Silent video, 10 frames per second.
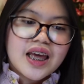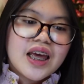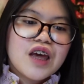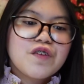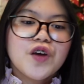
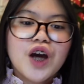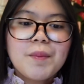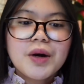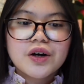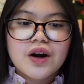If you
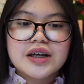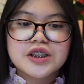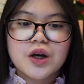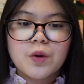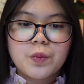come
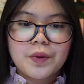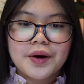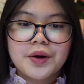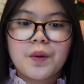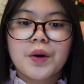across a
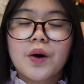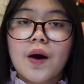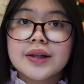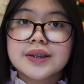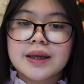word or
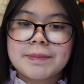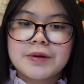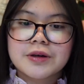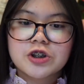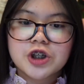
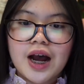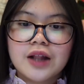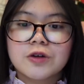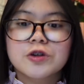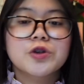concept your
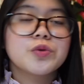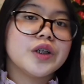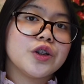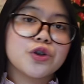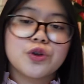child or
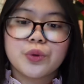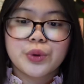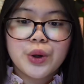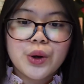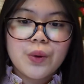students
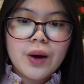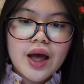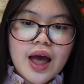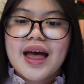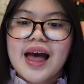don't know,
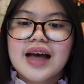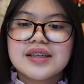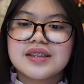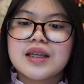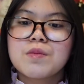
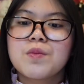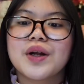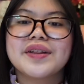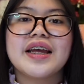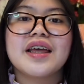ask them
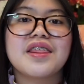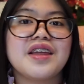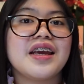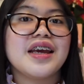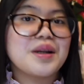what they
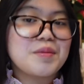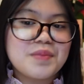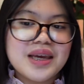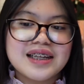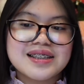think it
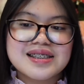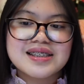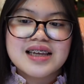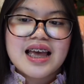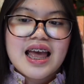
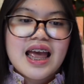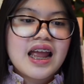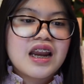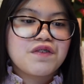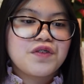means.
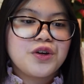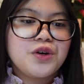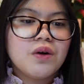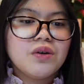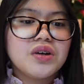And if you
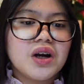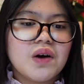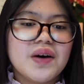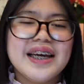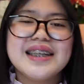don't
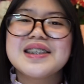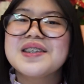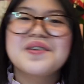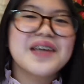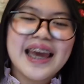know,
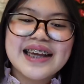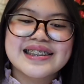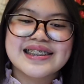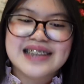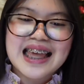it's okay
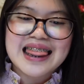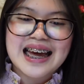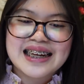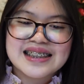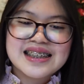to say
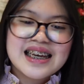that.